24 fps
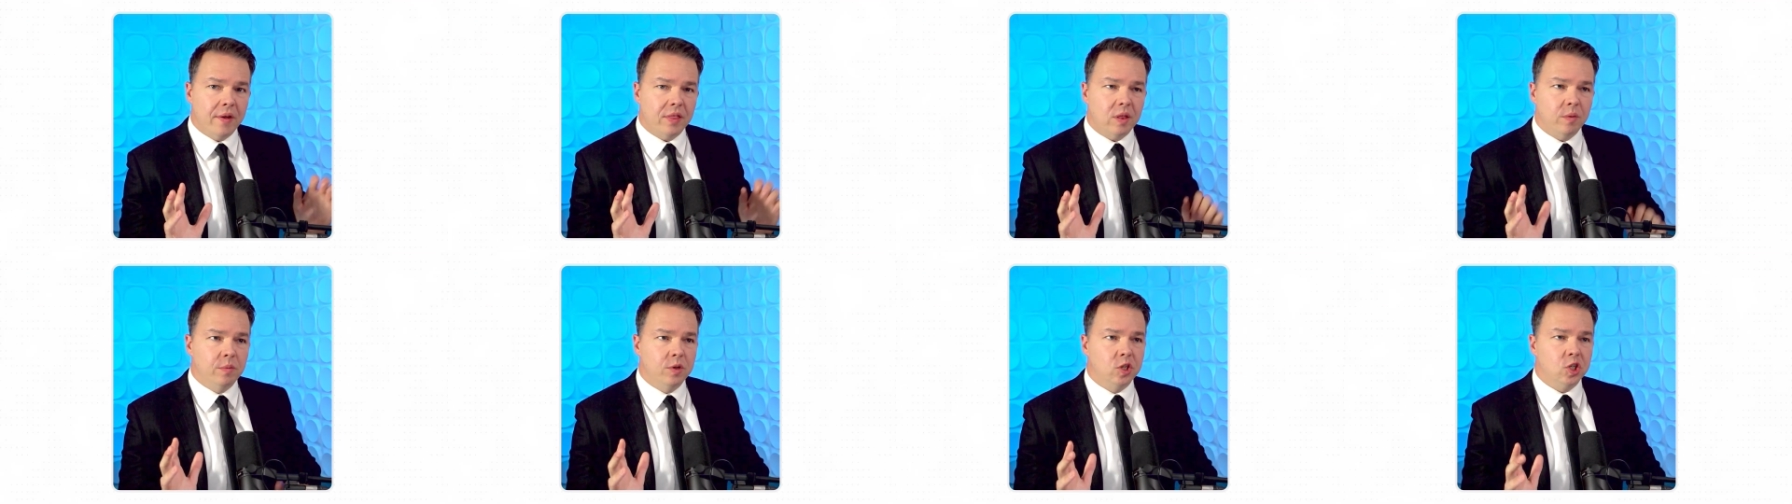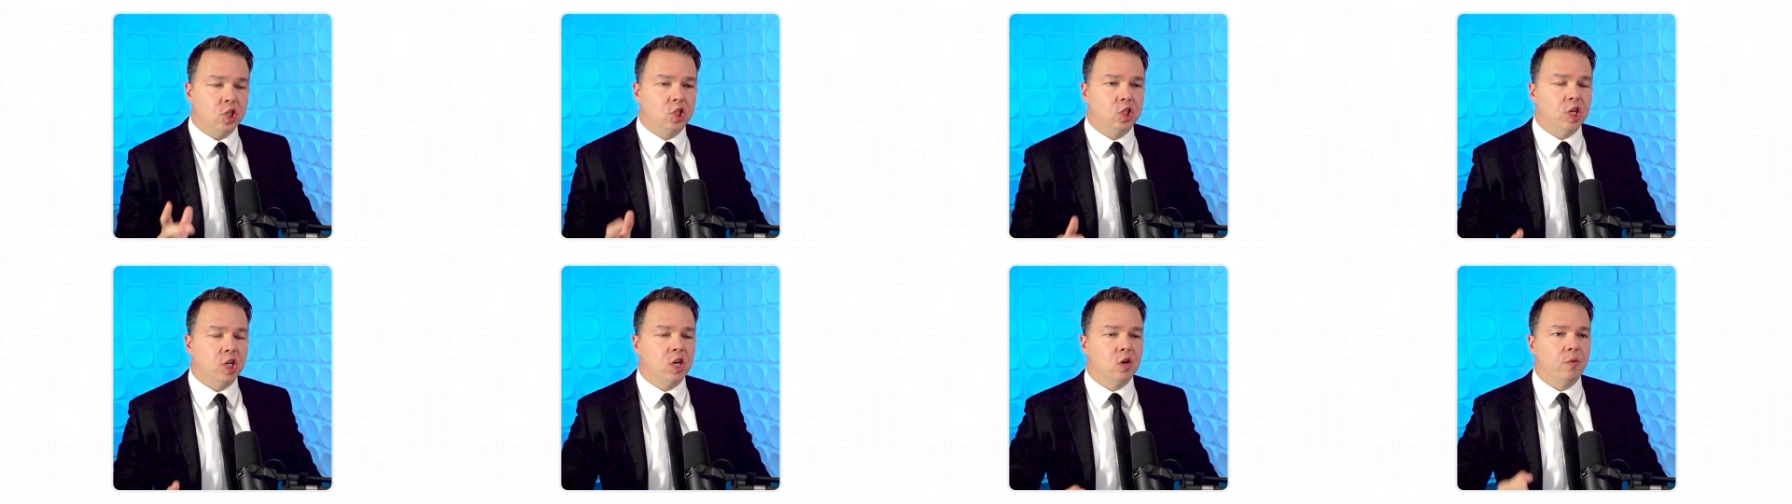that we just
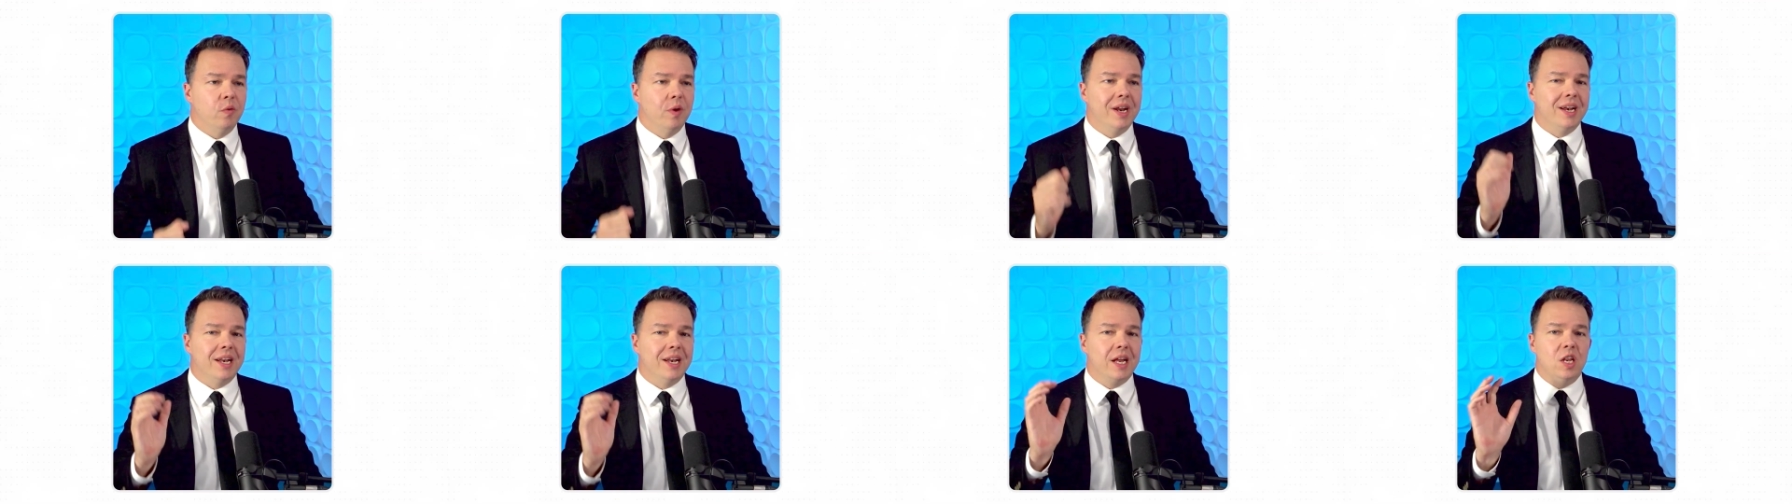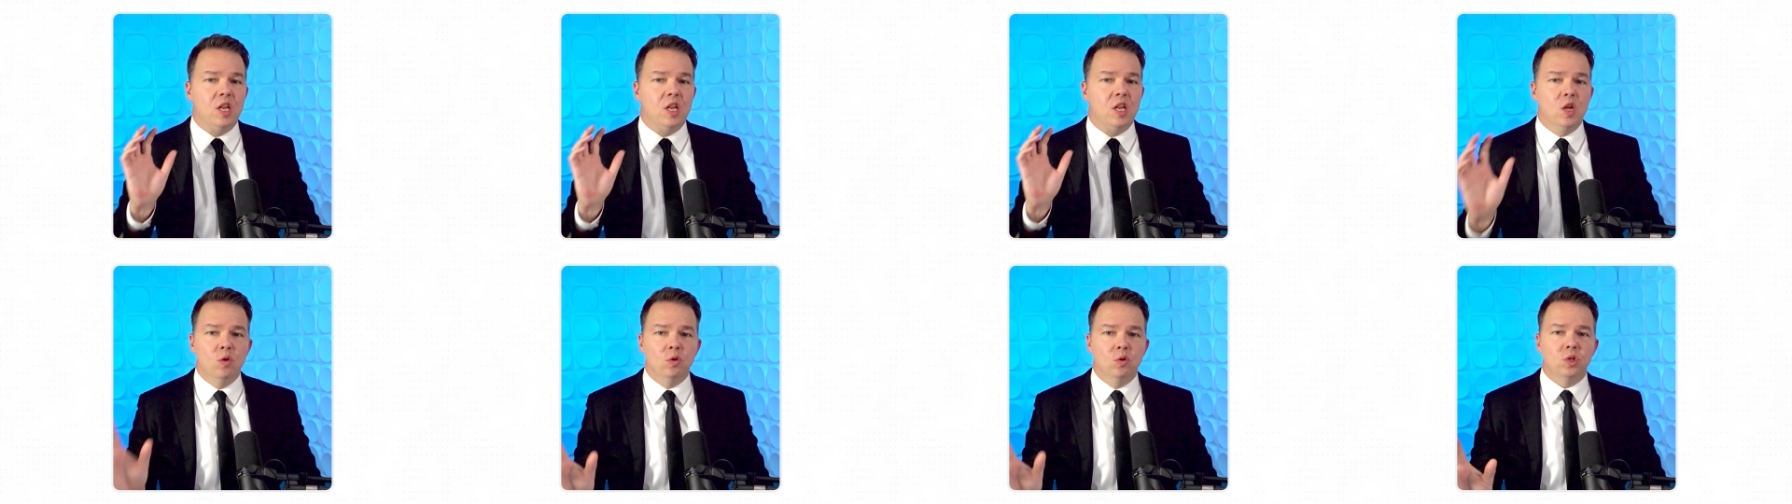generated and
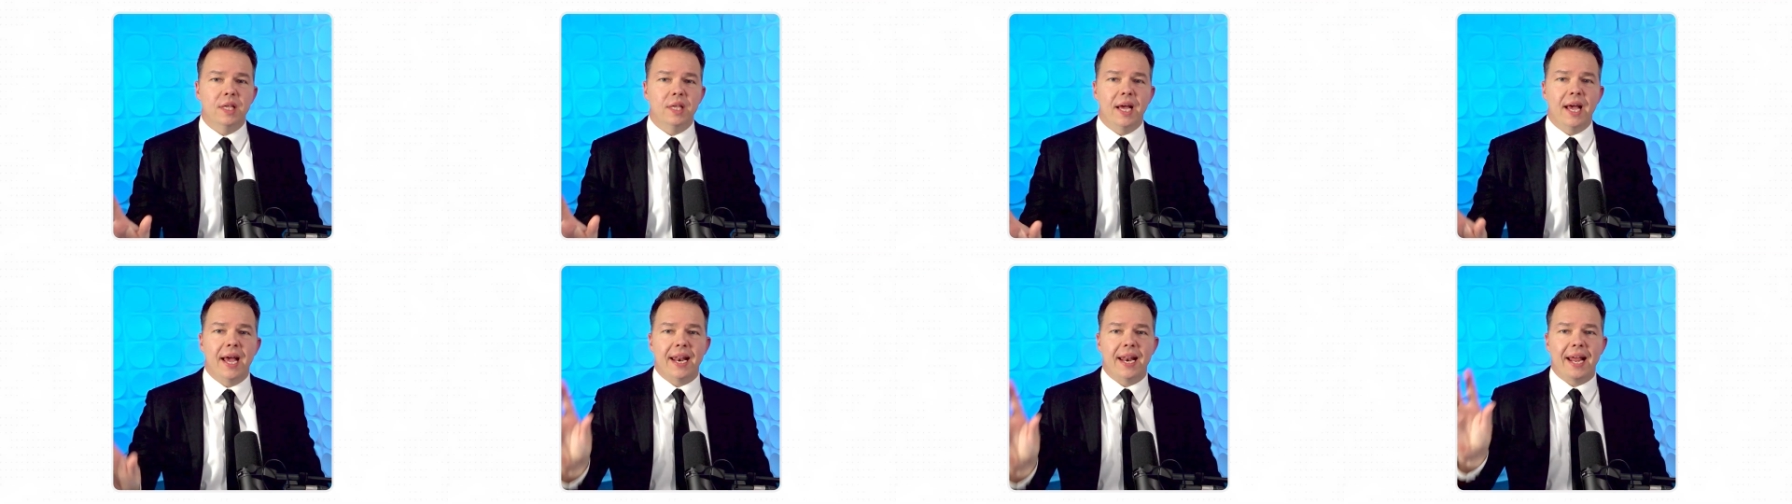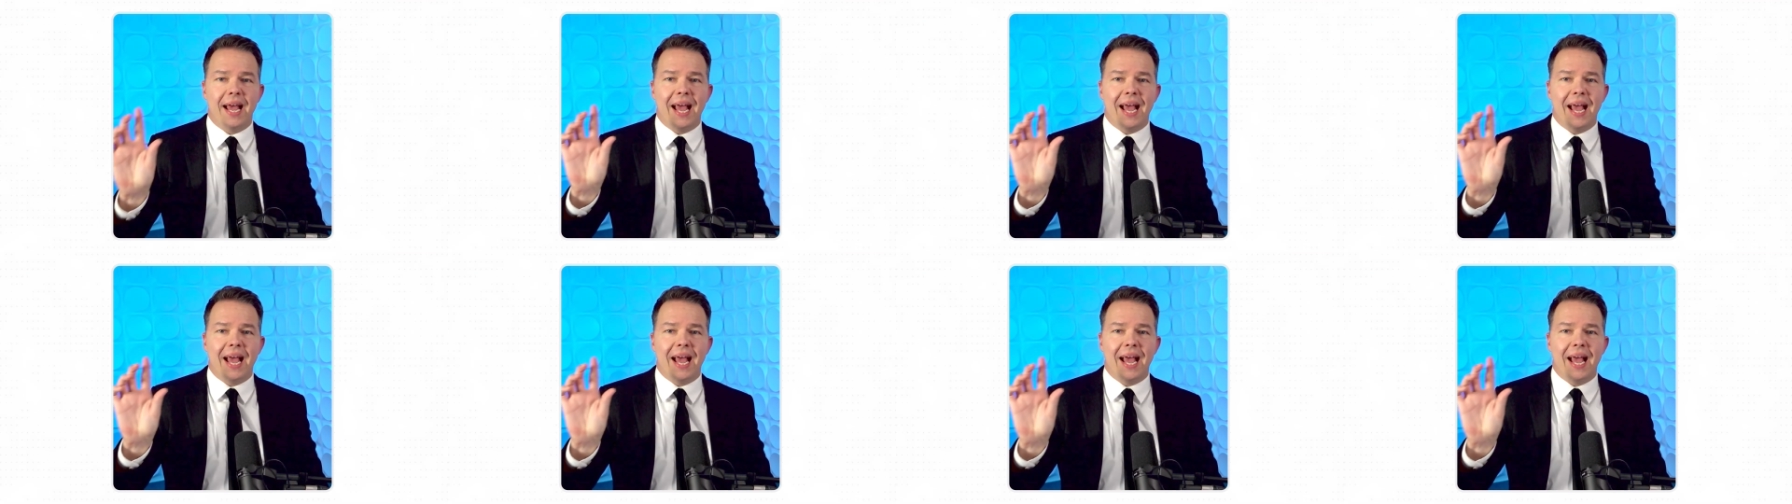use that